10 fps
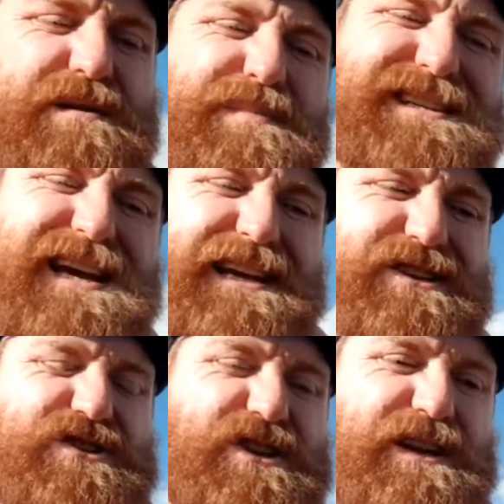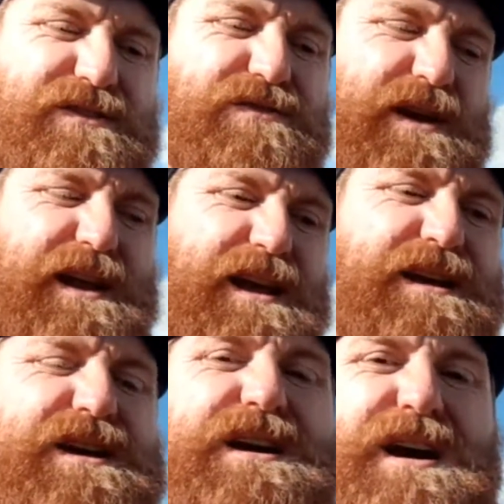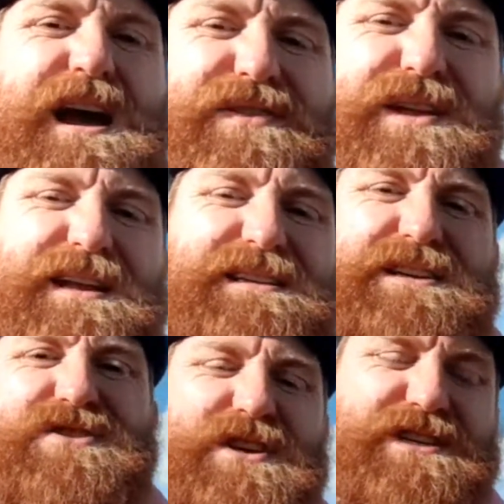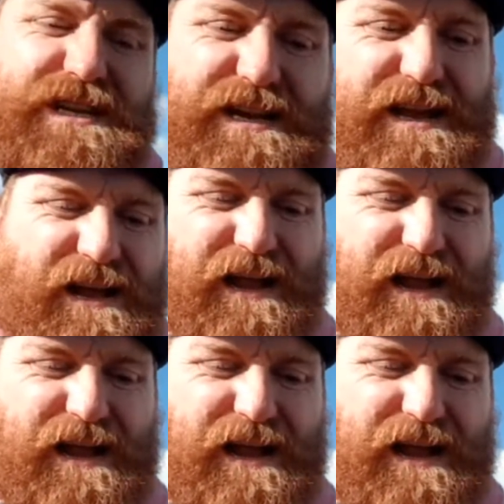Potentially 3. I think that's interesting.